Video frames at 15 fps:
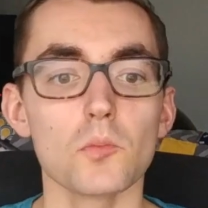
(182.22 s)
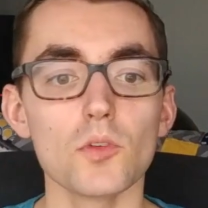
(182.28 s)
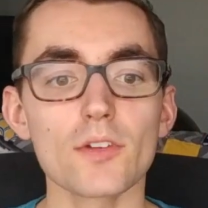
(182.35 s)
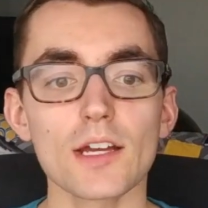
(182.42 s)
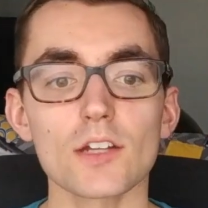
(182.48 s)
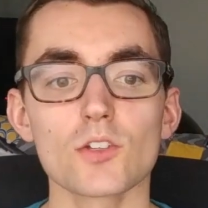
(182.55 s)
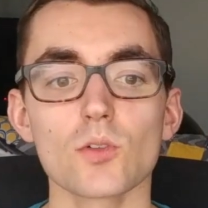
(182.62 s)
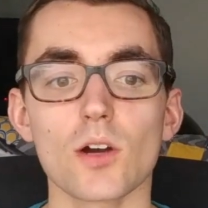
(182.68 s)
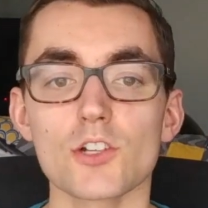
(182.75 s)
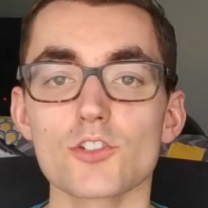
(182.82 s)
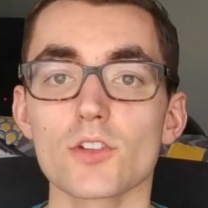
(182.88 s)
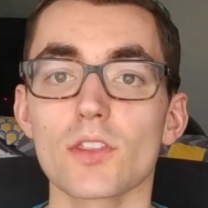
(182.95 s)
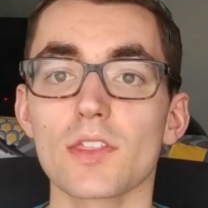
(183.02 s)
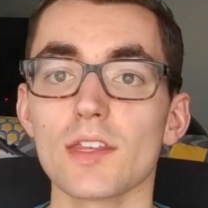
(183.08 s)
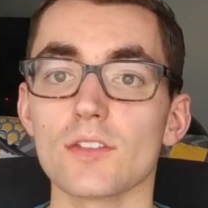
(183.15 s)
Moving on to
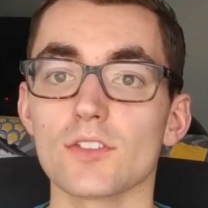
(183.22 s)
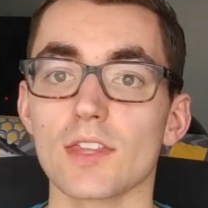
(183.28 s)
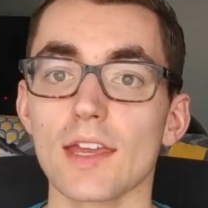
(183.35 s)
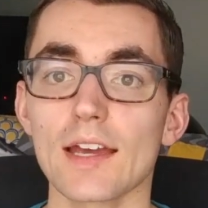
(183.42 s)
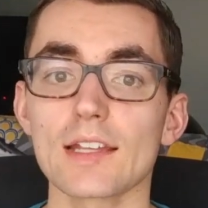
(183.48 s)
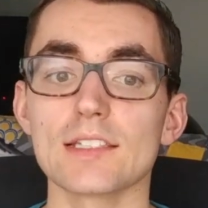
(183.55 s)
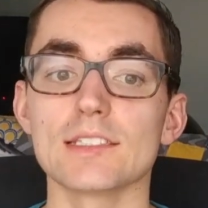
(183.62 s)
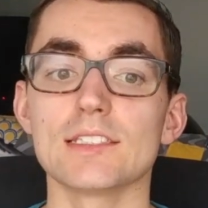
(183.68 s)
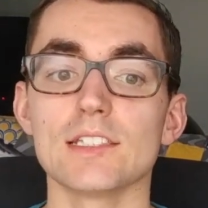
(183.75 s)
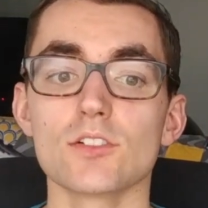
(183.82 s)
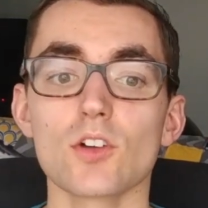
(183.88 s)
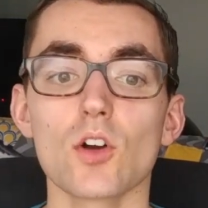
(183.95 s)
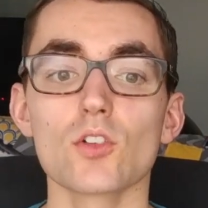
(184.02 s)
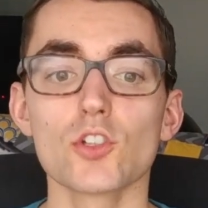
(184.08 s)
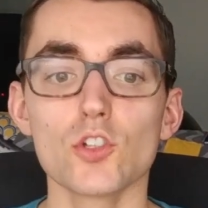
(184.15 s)
100 Thieves, they had a
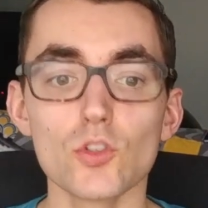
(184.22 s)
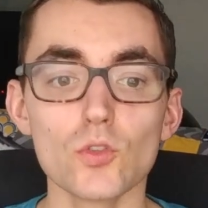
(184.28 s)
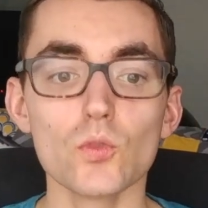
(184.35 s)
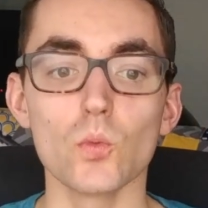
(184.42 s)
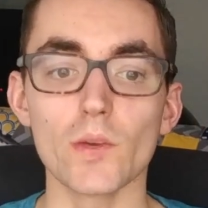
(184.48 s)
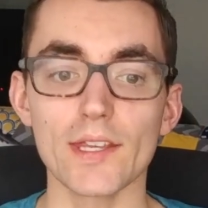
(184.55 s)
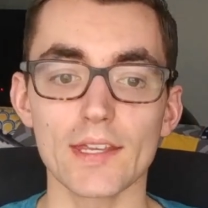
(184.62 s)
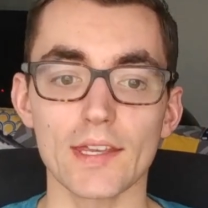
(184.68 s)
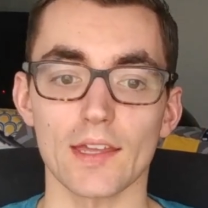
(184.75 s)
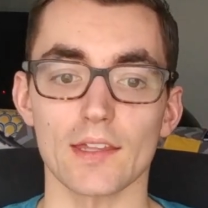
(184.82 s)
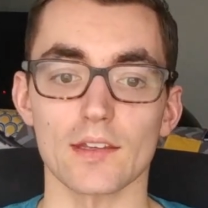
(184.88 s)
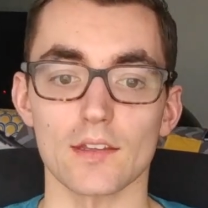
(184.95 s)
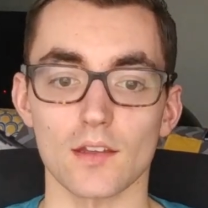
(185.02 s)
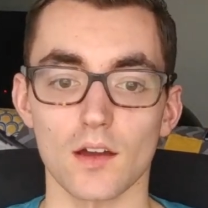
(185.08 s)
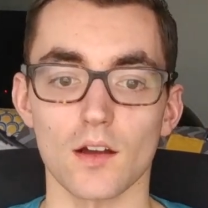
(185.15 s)
0-2
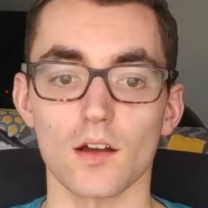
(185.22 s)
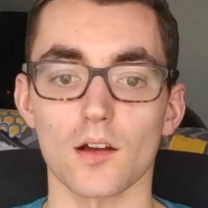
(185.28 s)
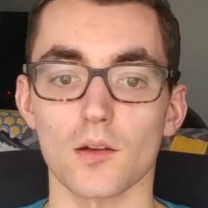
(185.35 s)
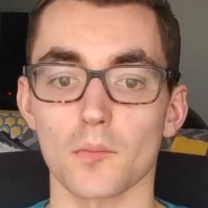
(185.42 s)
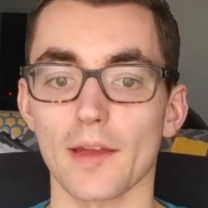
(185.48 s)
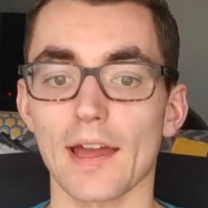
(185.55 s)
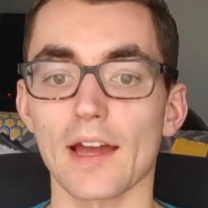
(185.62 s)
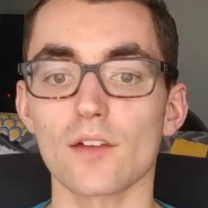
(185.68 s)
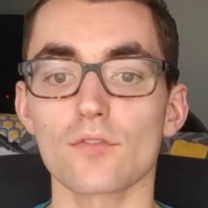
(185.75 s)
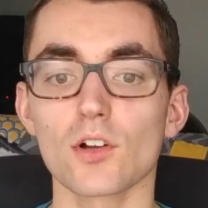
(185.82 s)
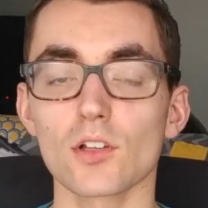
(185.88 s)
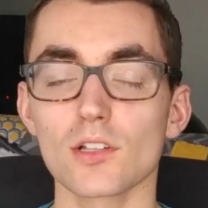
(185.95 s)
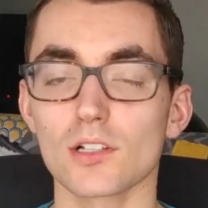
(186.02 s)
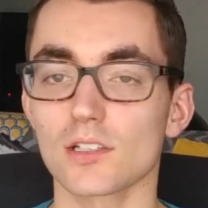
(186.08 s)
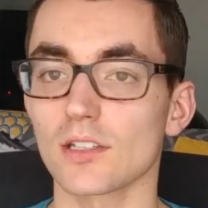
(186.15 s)
weekend.
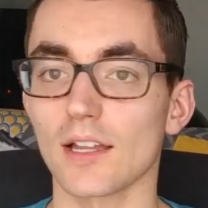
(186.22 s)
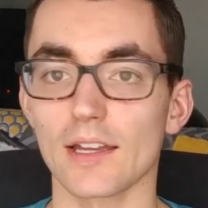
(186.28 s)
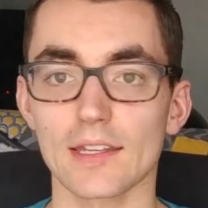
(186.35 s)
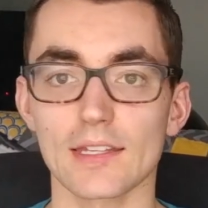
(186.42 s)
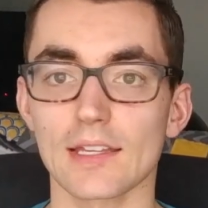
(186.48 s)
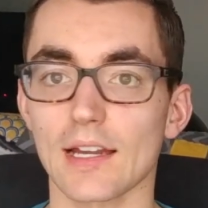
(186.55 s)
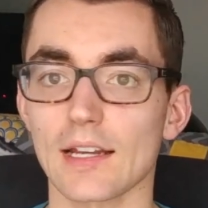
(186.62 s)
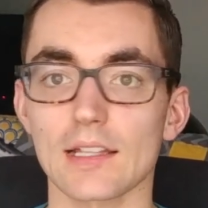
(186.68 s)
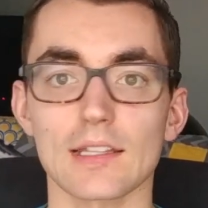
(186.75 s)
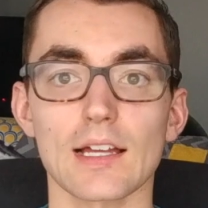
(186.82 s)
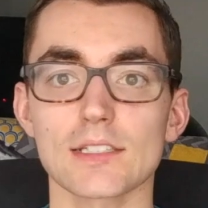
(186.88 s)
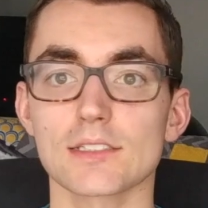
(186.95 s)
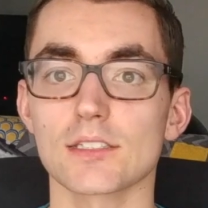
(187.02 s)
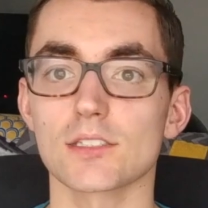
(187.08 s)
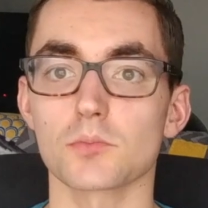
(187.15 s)
Afro looked like he kind of
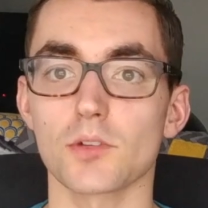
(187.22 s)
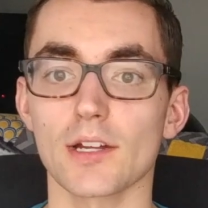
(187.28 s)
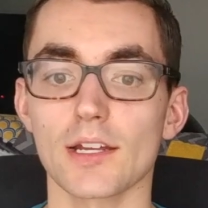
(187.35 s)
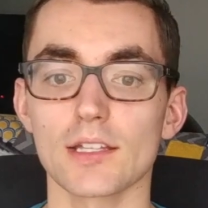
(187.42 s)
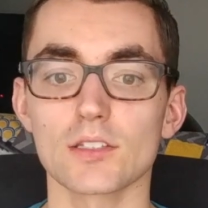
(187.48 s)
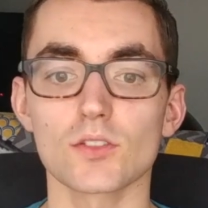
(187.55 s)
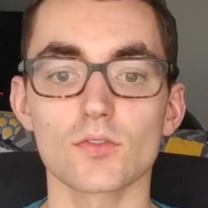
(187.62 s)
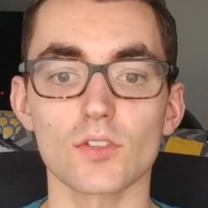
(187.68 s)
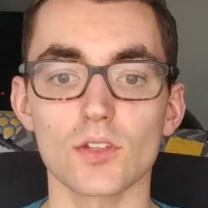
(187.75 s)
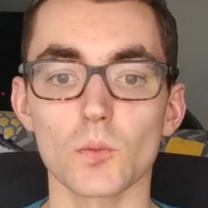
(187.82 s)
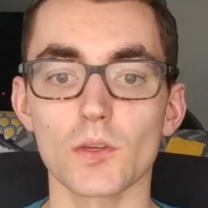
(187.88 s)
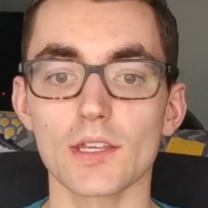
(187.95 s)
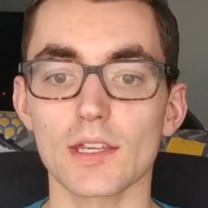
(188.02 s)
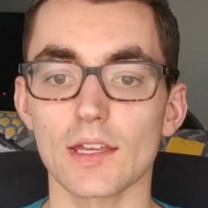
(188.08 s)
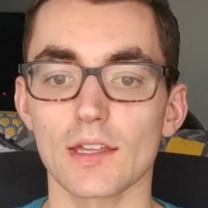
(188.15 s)
lost his brains for the
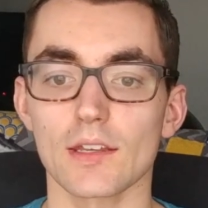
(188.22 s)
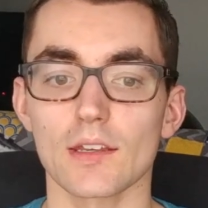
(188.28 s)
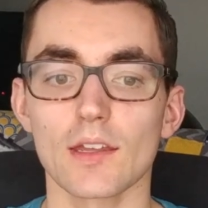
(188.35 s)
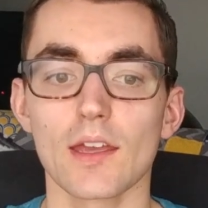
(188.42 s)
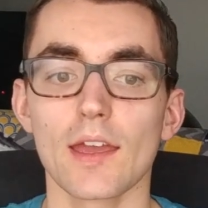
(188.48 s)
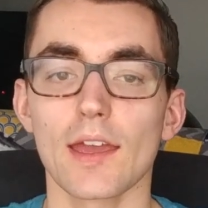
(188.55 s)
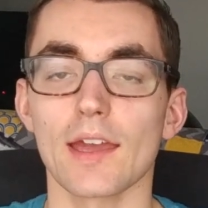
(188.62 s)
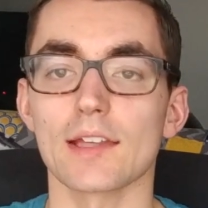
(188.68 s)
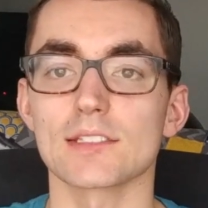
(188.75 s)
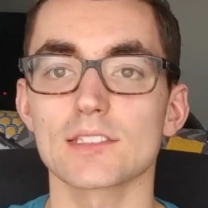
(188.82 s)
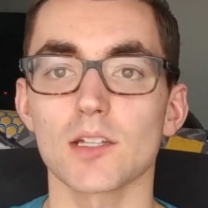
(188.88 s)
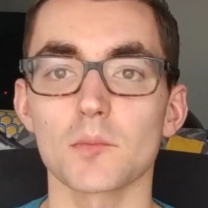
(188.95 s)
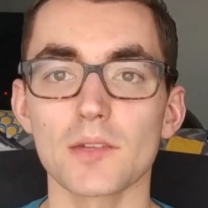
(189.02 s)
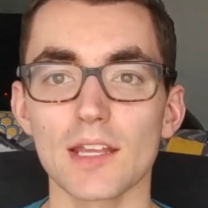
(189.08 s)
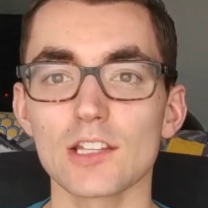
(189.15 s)
weekend, and
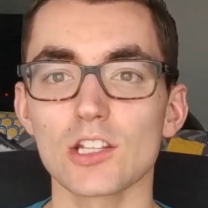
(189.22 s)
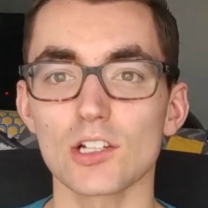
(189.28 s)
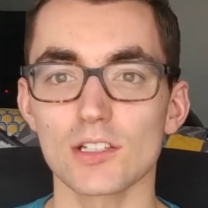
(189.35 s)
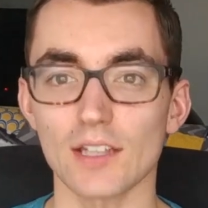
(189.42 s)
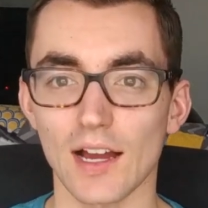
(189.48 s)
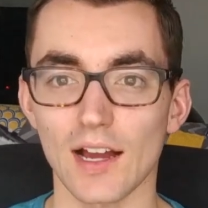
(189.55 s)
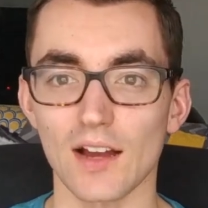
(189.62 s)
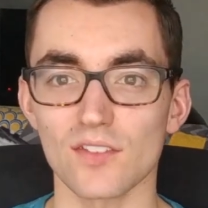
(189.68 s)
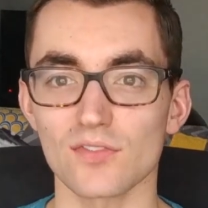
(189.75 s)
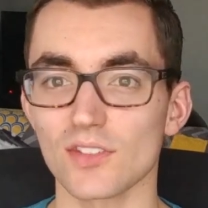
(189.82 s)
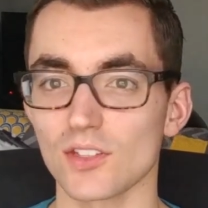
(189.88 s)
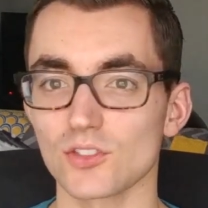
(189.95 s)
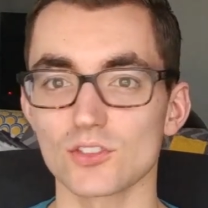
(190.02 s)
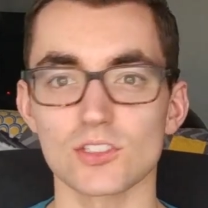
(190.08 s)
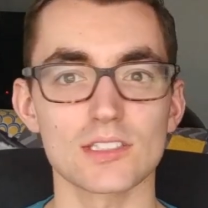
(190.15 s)
Sunday looked off.
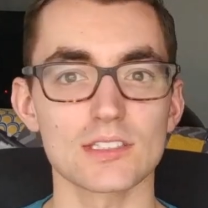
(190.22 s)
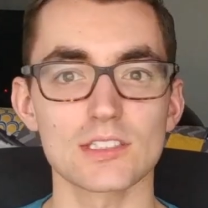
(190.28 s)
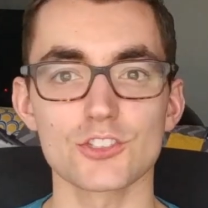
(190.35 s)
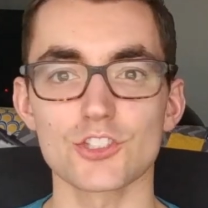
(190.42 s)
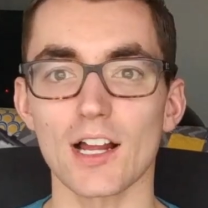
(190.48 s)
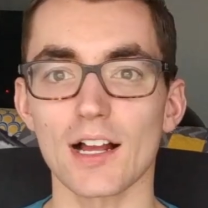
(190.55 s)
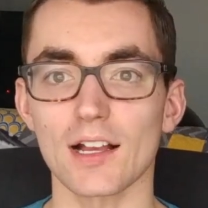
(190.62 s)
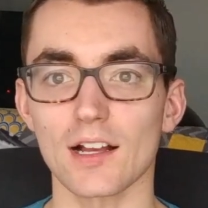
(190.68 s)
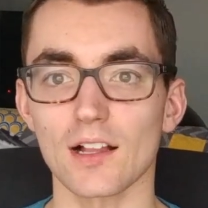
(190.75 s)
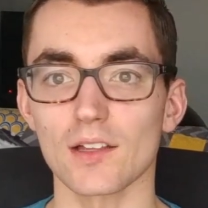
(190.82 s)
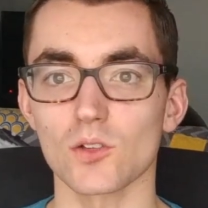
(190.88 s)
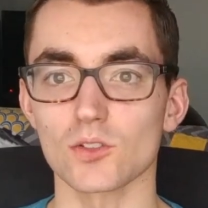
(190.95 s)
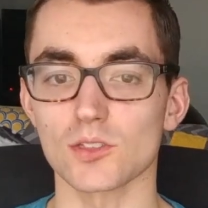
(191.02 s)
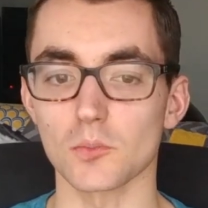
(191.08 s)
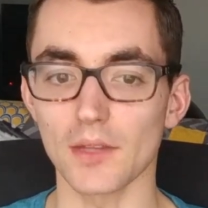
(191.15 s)
It was just shot
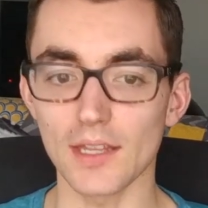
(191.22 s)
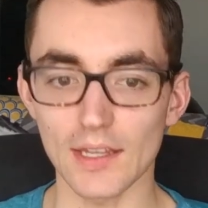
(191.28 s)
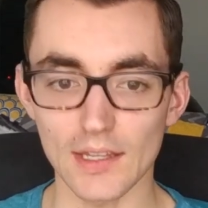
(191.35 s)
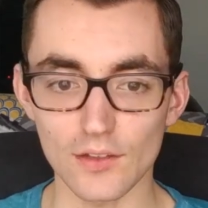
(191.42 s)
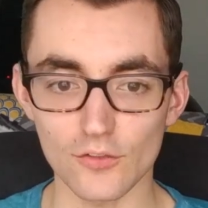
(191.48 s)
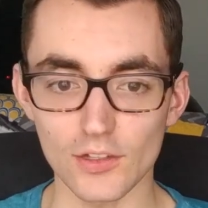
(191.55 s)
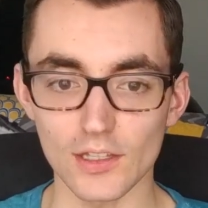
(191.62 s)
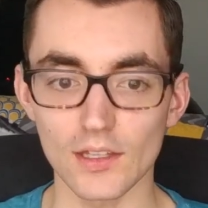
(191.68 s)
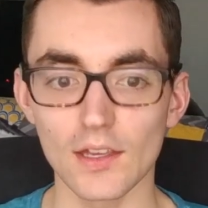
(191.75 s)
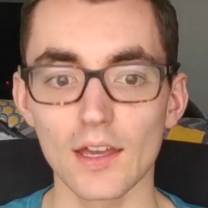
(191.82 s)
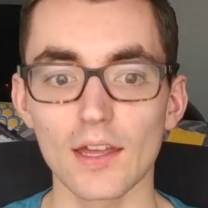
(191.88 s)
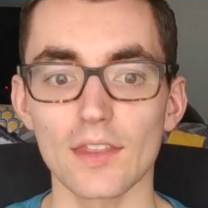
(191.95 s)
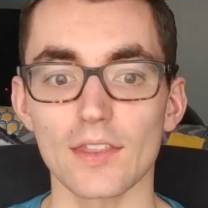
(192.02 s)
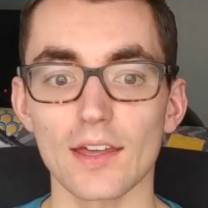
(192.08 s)
calling was a bit iffy.